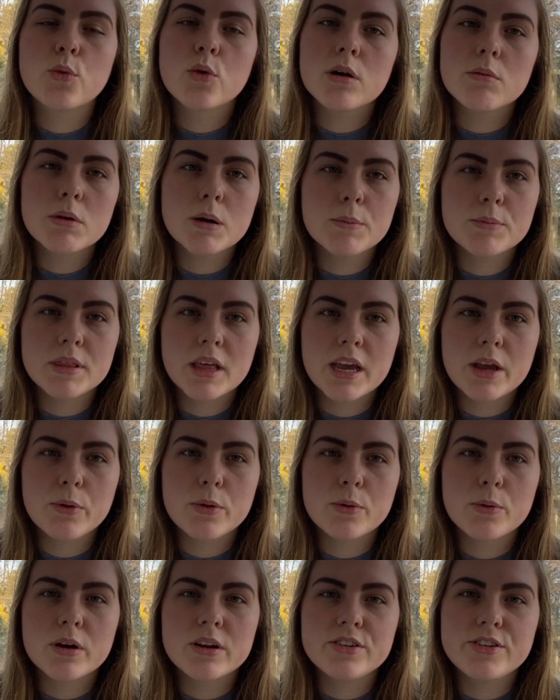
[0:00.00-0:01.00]
warm-up that you
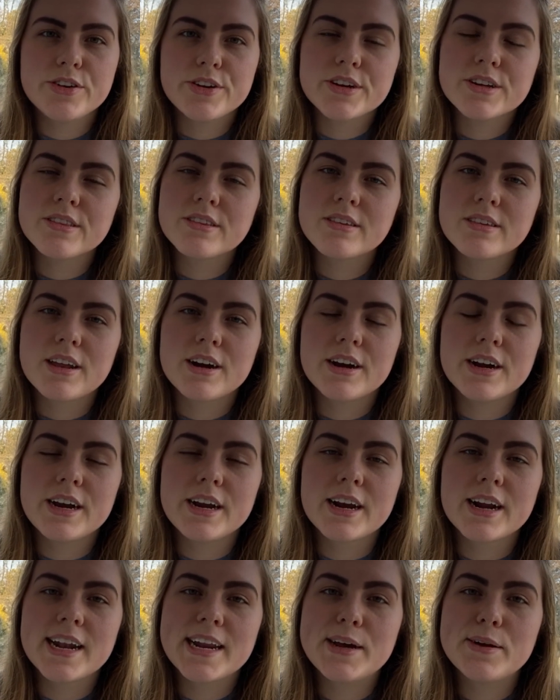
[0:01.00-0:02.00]
would want to consider
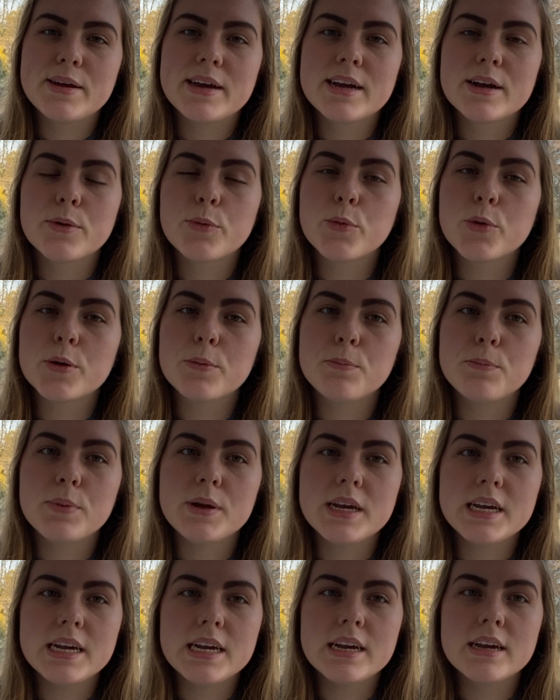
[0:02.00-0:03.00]
including would
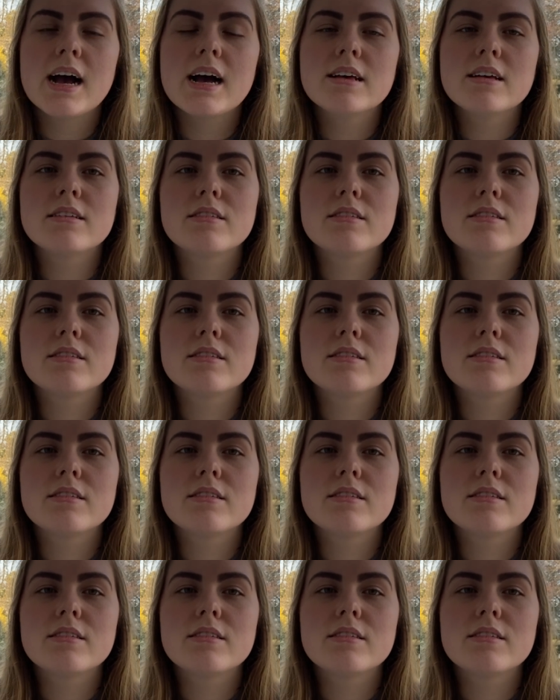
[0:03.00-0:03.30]
be